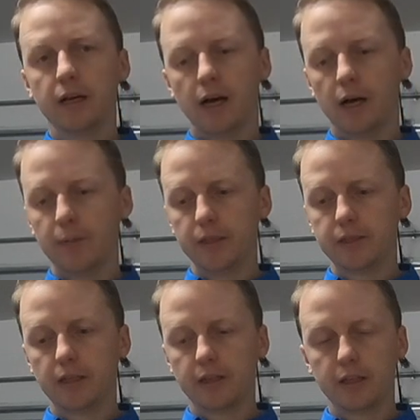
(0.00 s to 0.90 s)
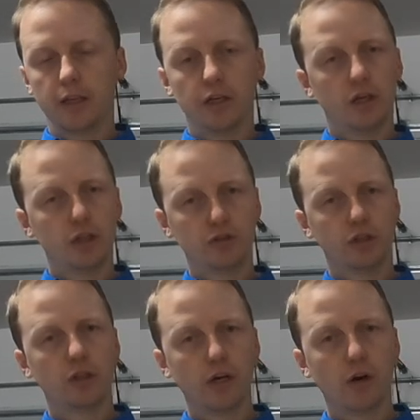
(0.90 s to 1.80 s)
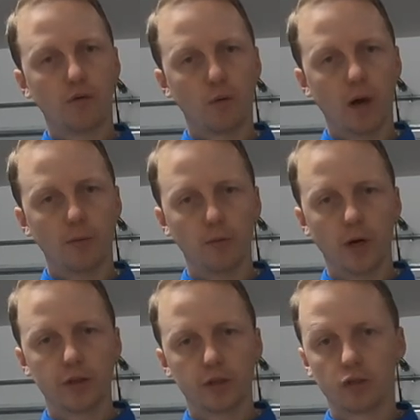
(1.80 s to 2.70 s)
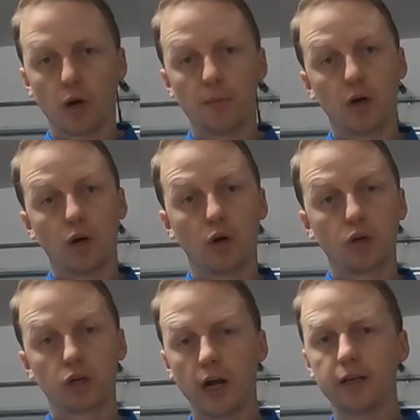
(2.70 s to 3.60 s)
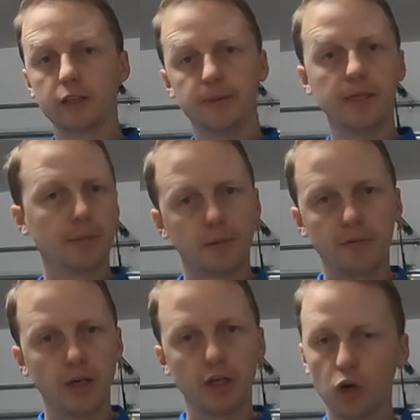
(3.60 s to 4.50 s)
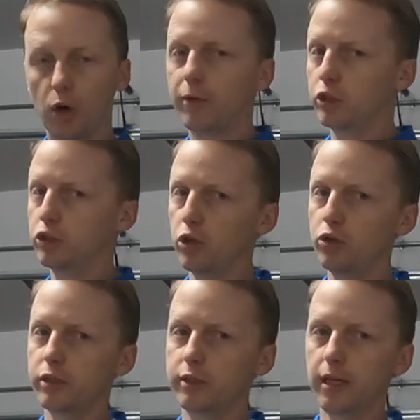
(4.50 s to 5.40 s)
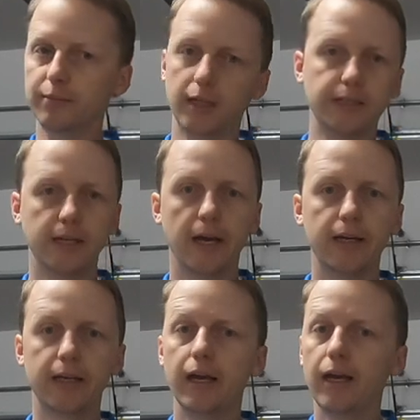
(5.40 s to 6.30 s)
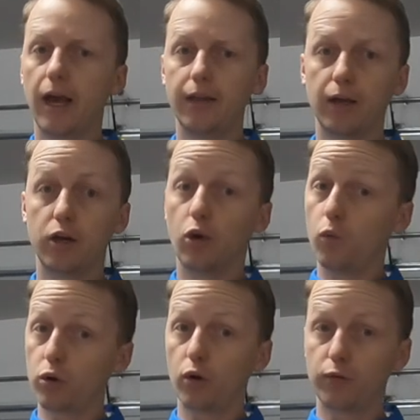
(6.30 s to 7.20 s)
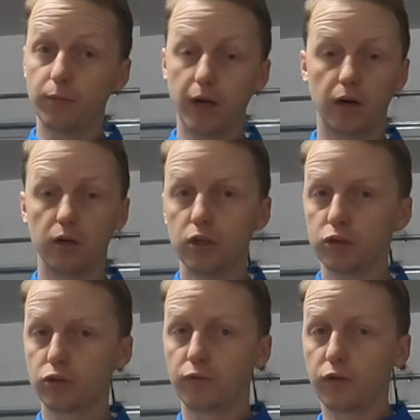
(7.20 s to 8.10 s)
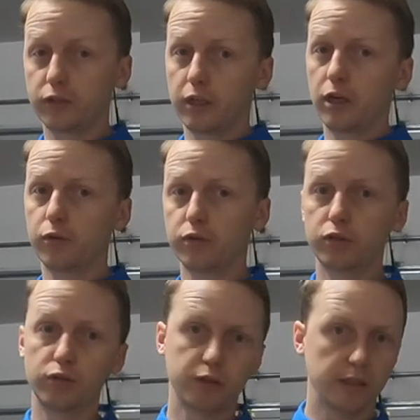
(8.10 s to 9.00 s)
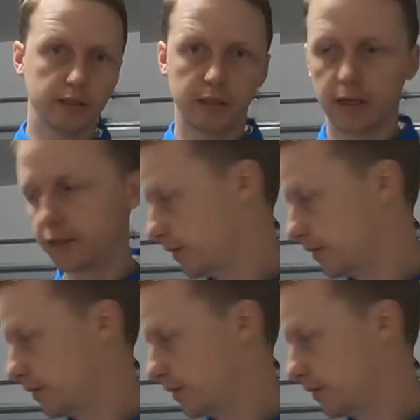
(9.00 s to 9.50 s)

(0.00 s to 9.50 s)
Um, it's nothing that you should get overwhelmed with. So I'm going to kind of speed up the video. I'm going to show you the steps I take and then we'll go from there. So the first thing I always do is I disconnect